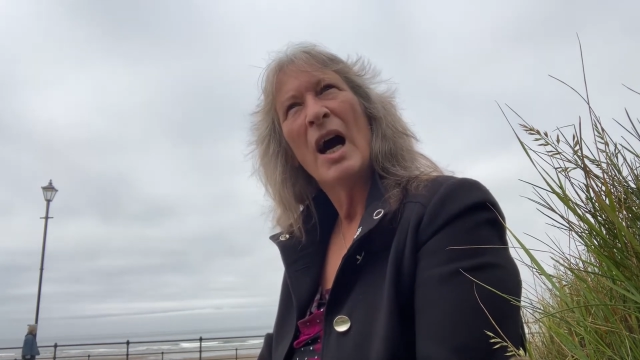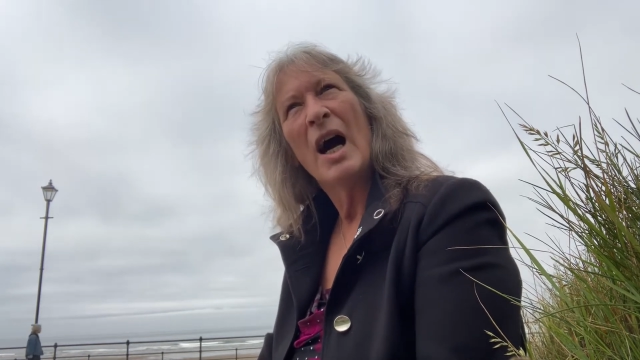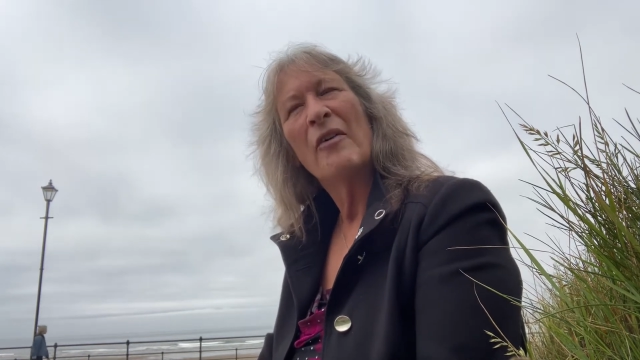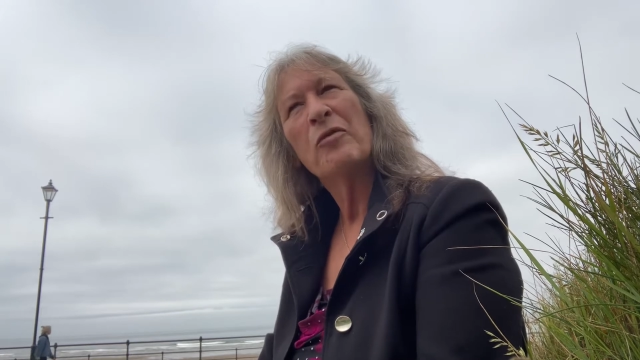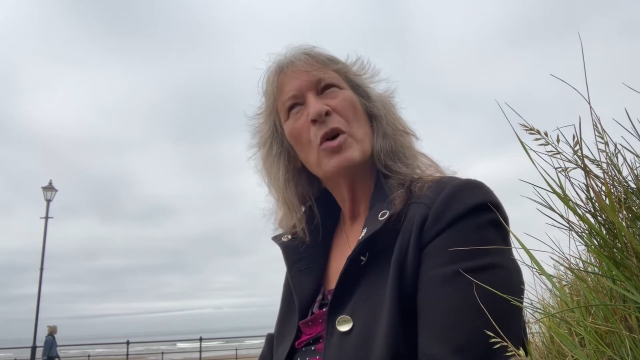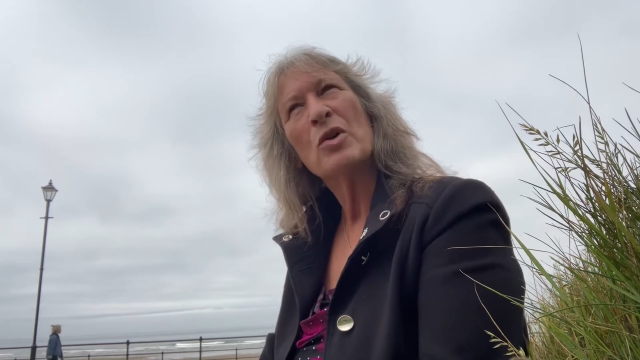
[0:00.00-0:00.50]

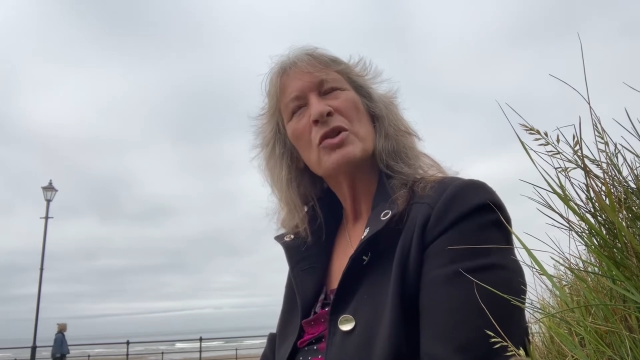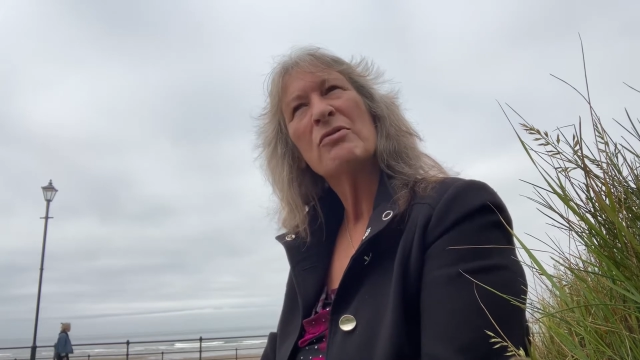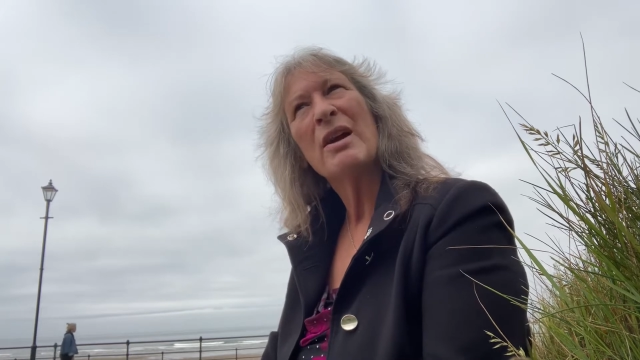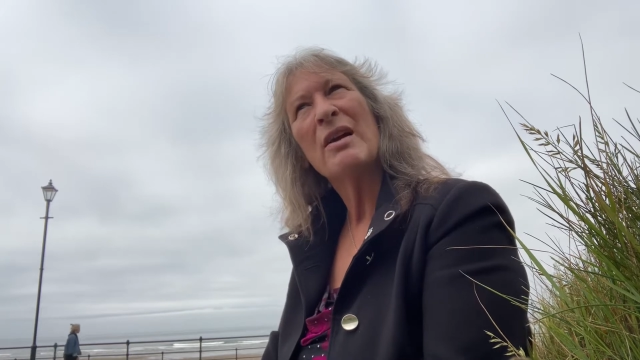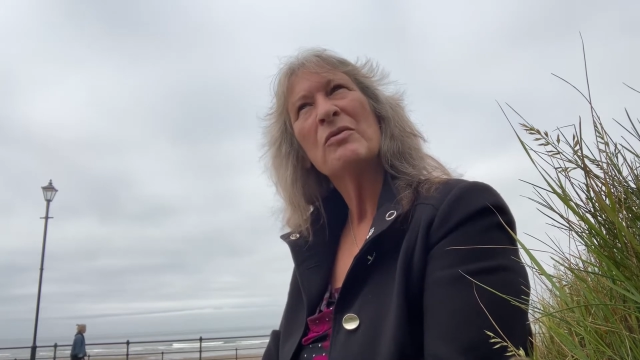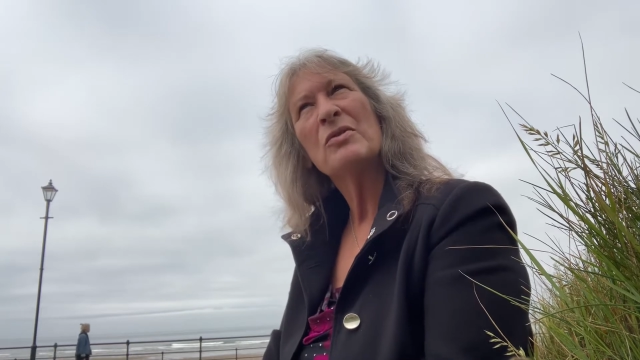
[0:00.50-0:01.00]
I've walked
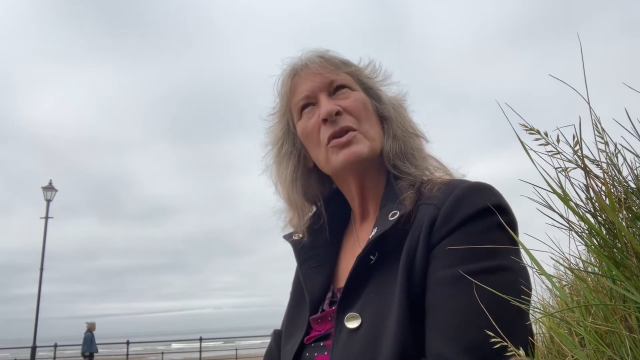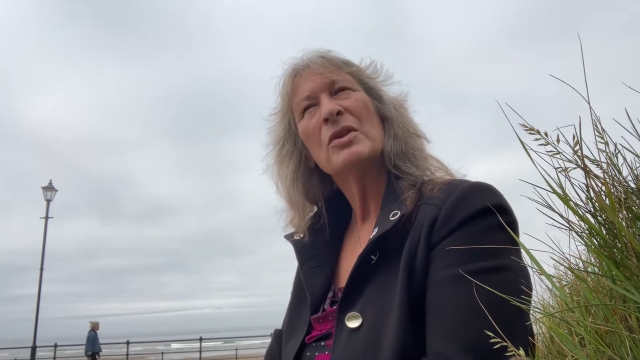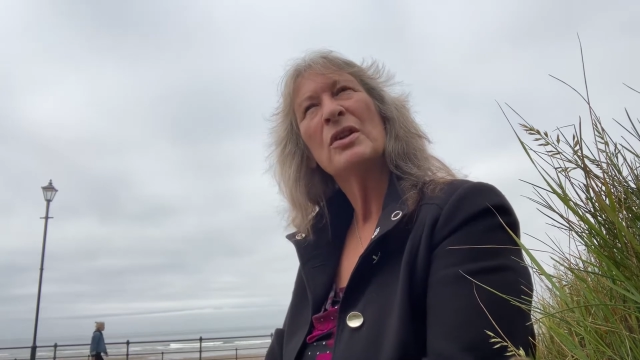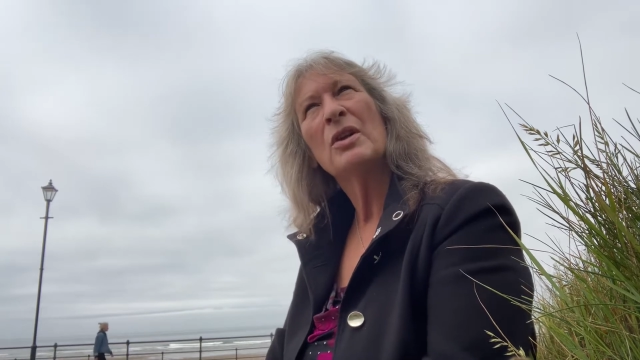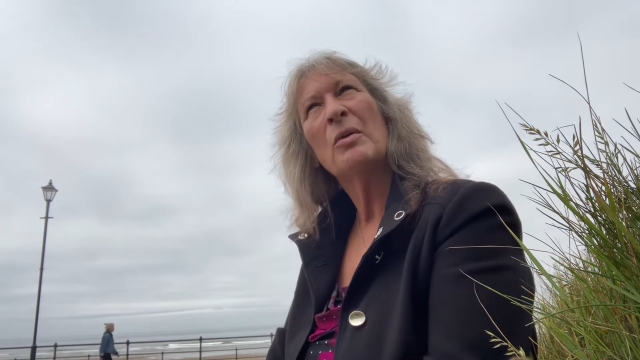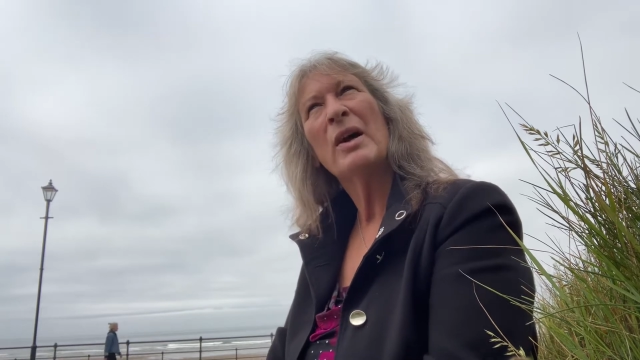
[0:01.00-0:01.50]
around
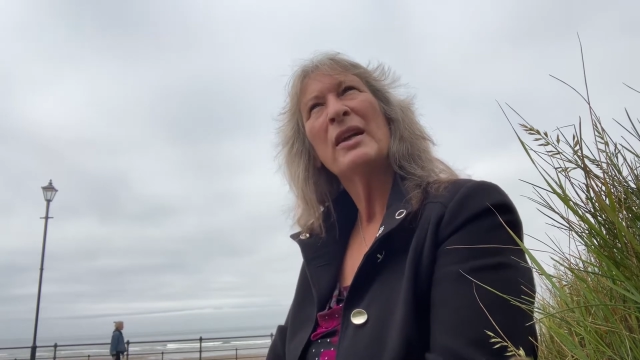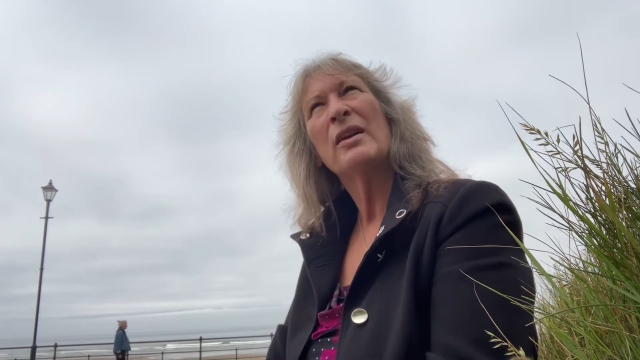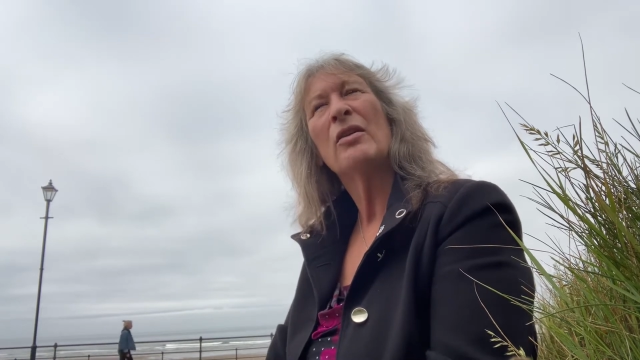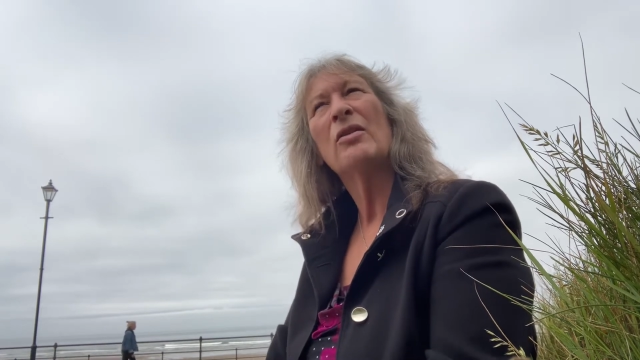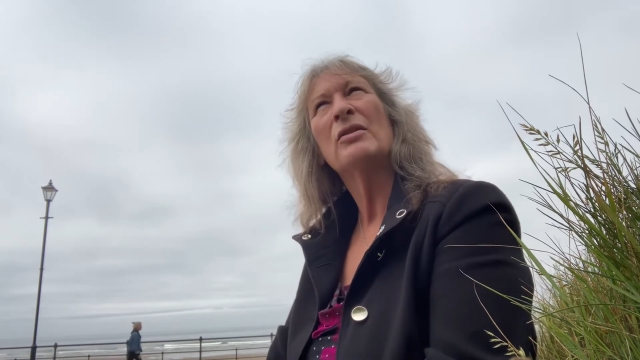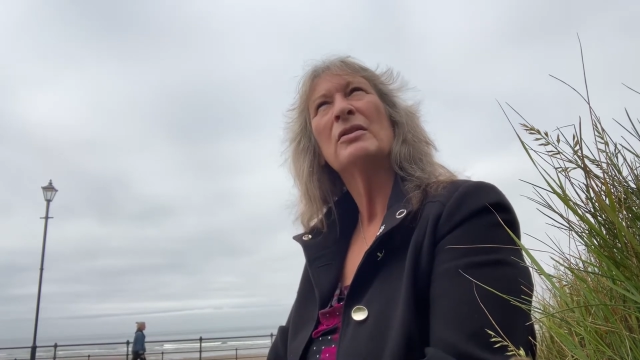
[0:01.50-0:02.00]
quite a
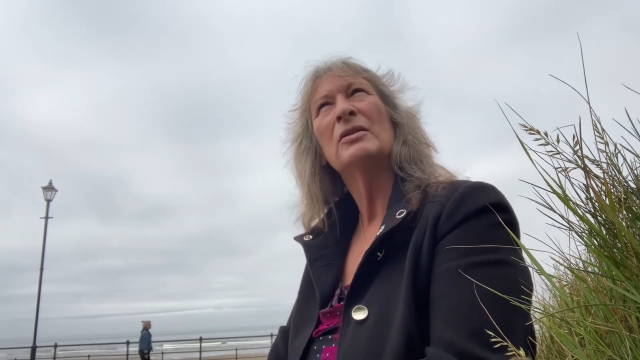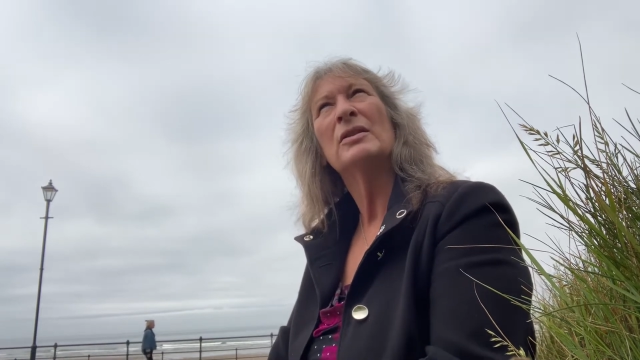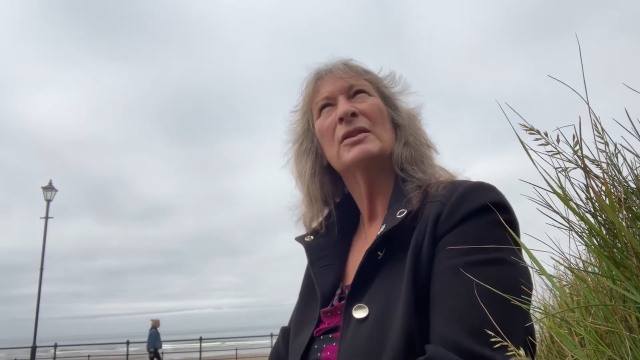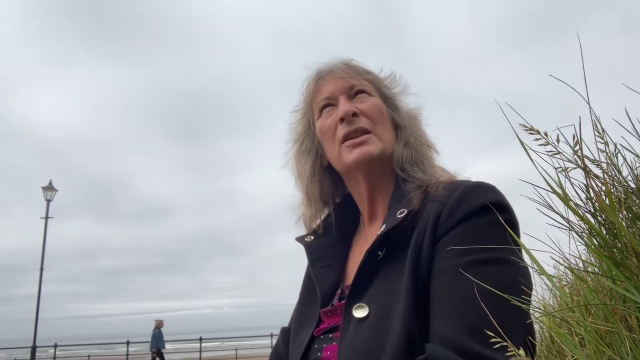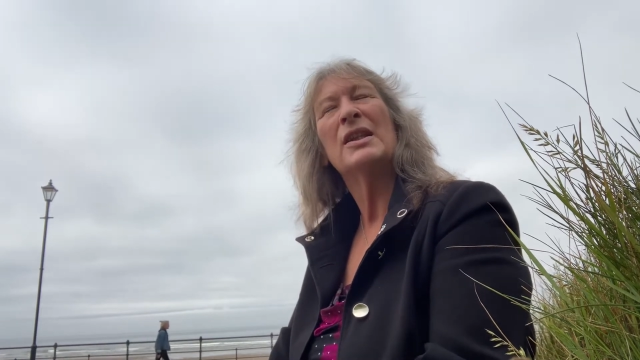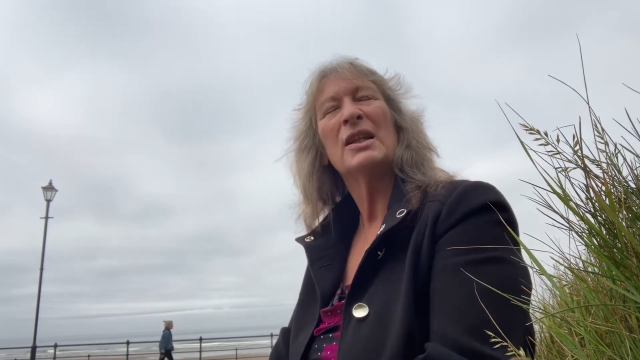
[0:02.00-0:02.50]
lot
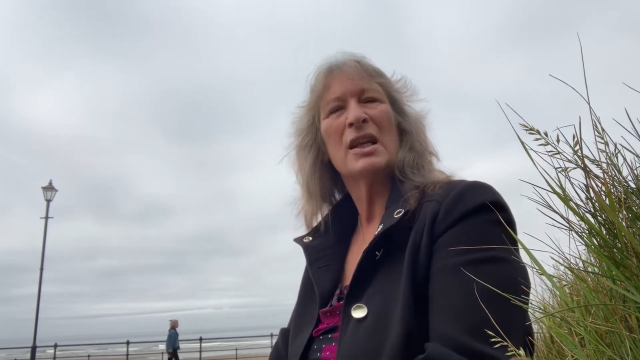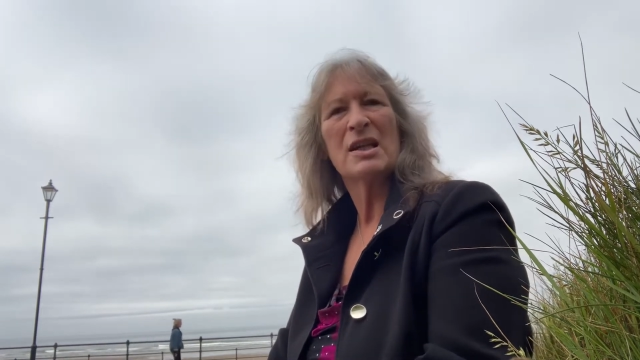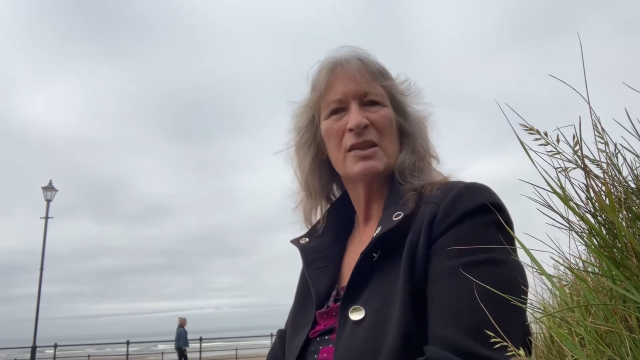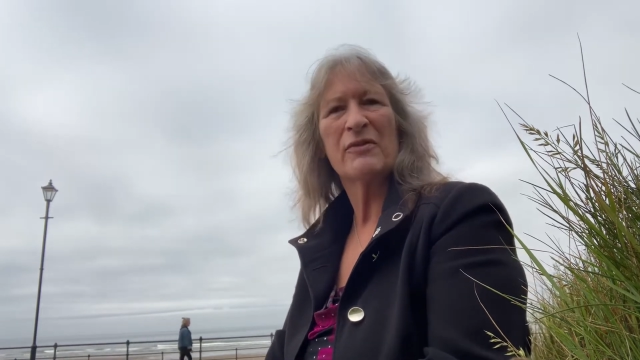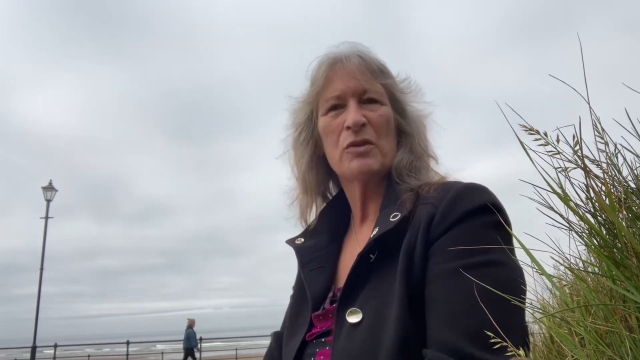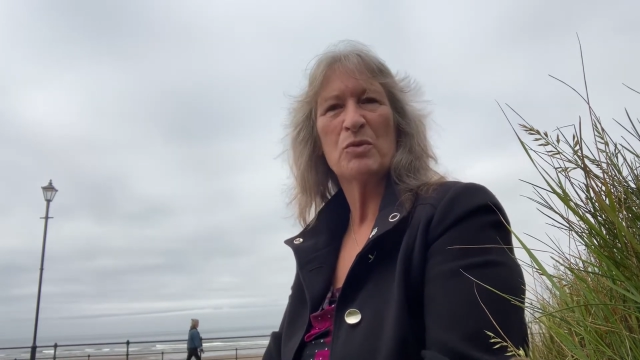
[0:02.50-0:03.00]
in the
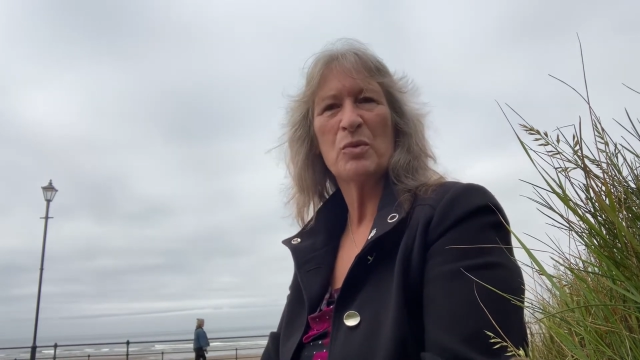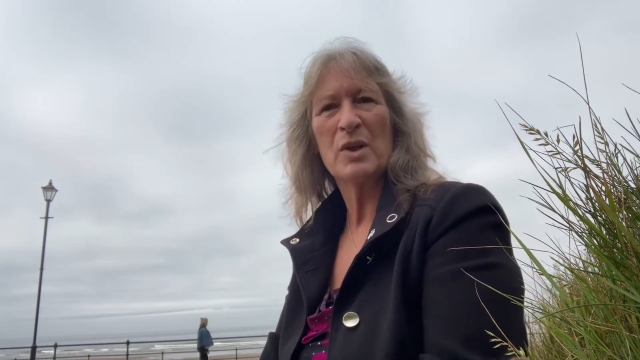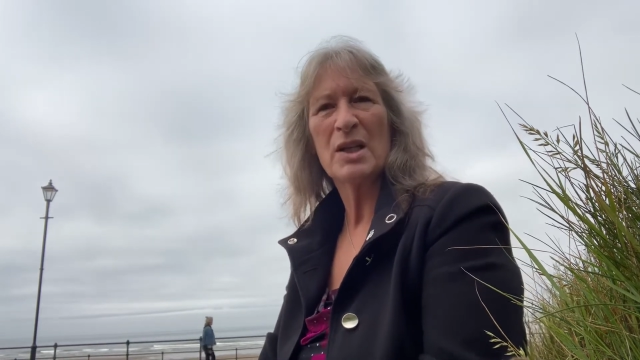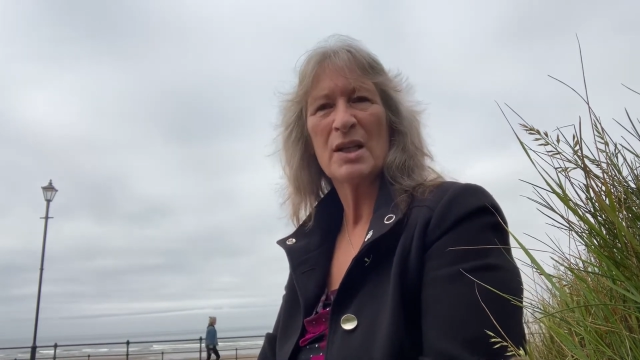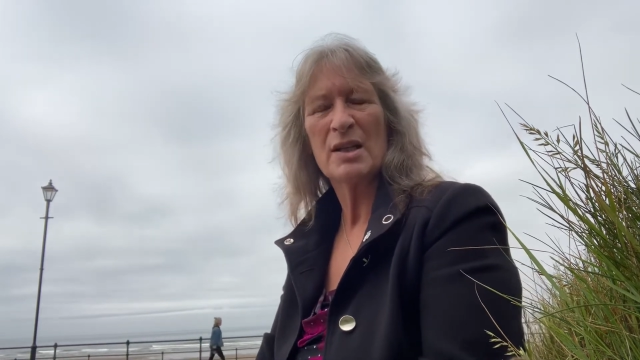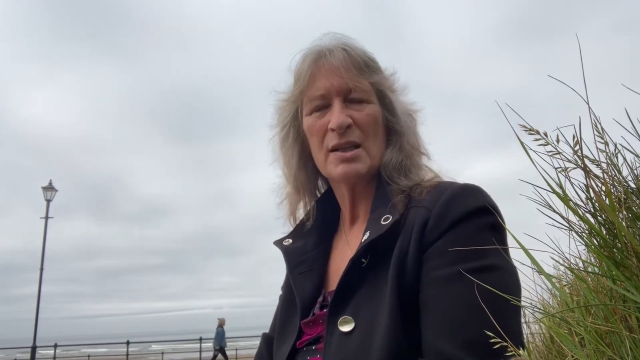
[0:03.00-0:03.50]
last few
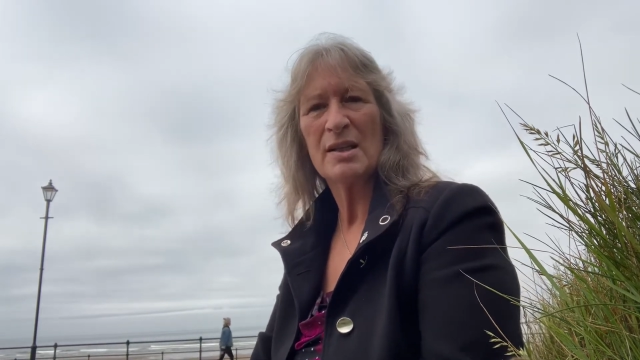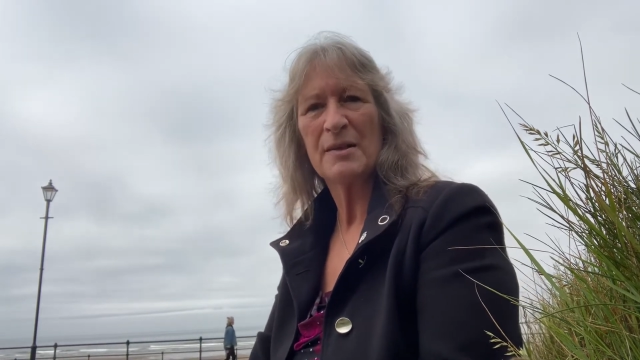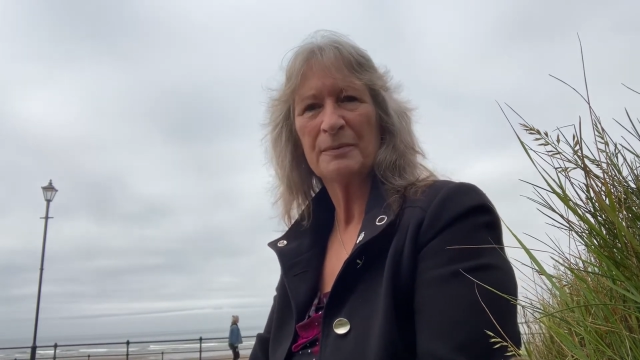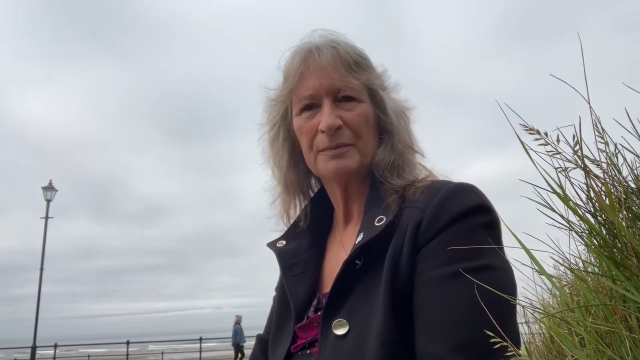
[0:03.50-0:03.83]
weeks.